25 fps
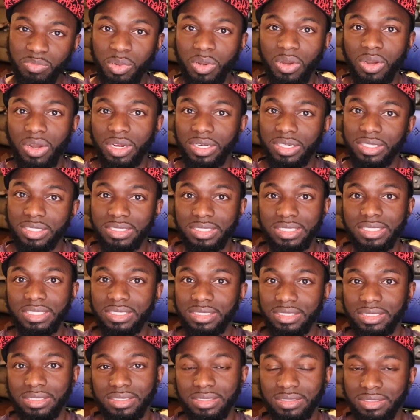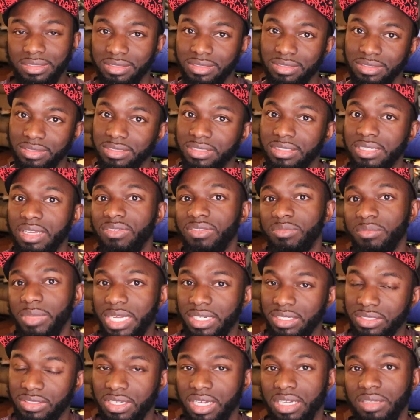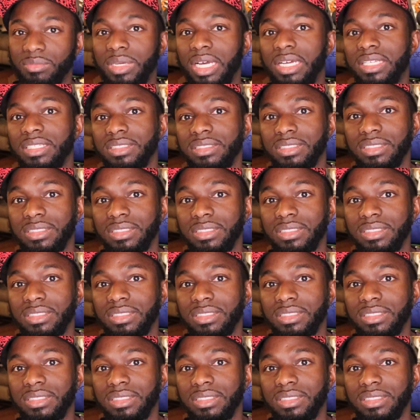part is the stuff I'm about to talk about,